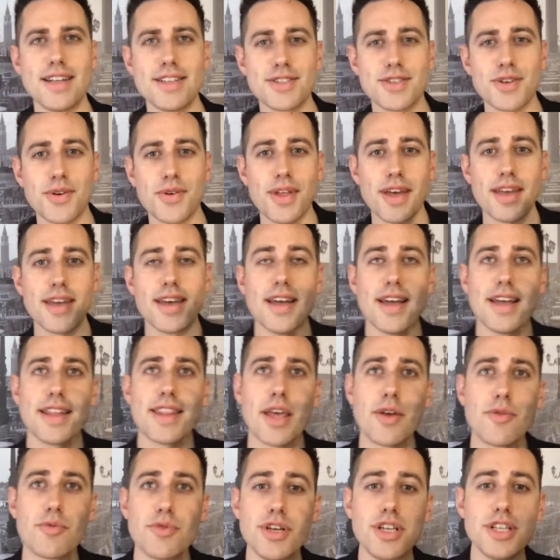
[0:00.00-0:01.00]
And so
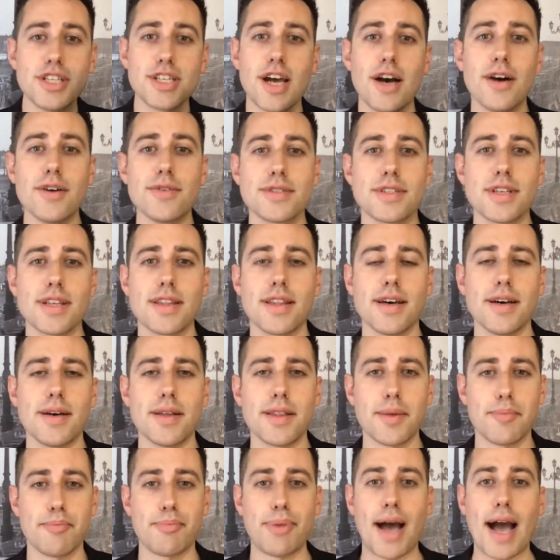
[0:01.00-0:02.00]
they reach out to
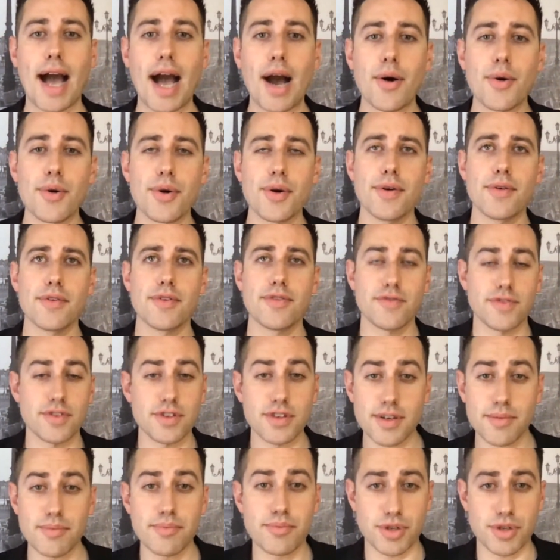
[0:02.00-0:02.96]
the powerful,